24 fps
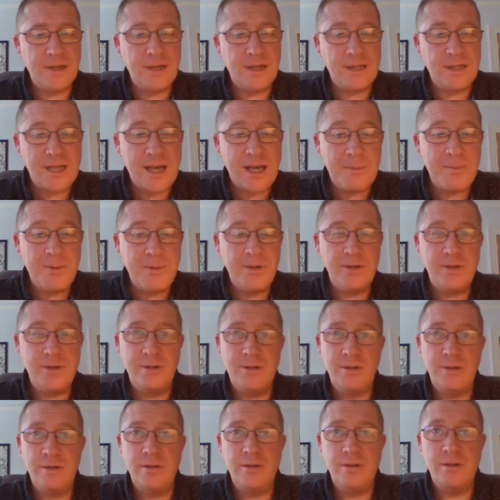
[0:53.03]
It's happened,
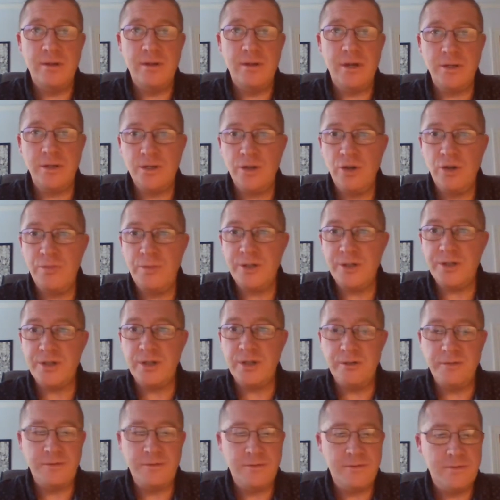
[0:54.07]
I told
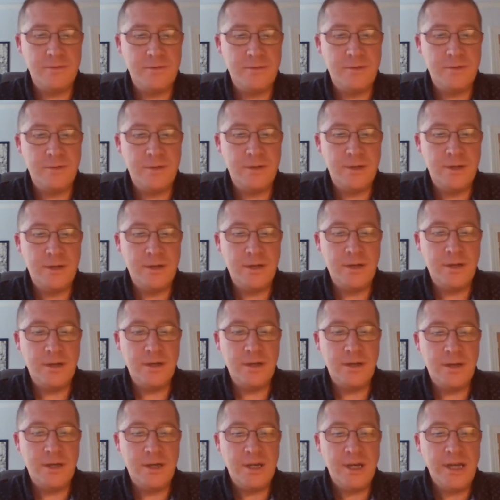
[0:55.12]
myself.
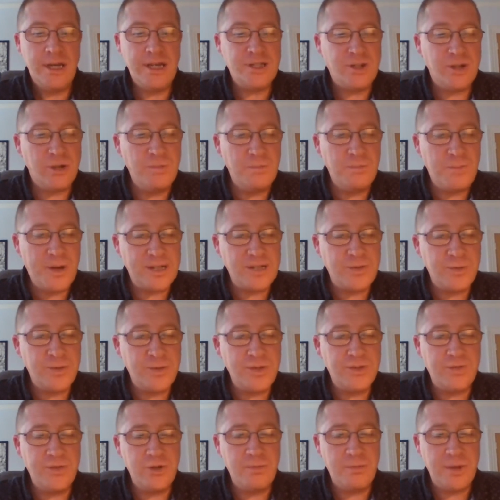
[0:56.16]
He's gone back to
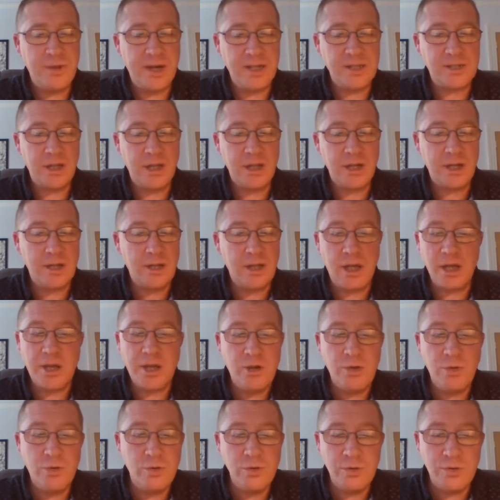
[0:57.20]
his real mates, like you
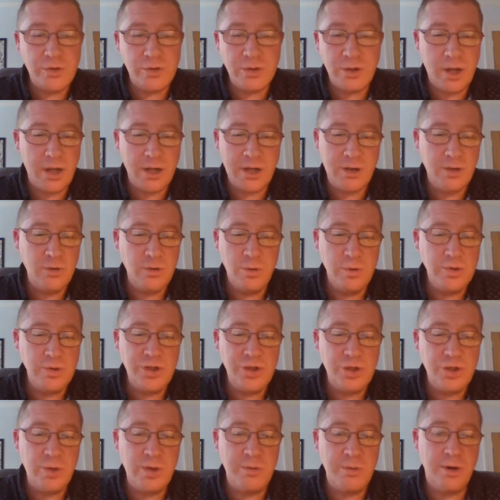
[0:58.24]
always
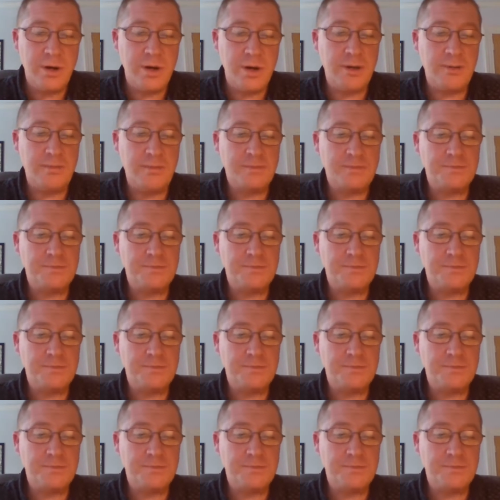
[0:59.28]
knew he might.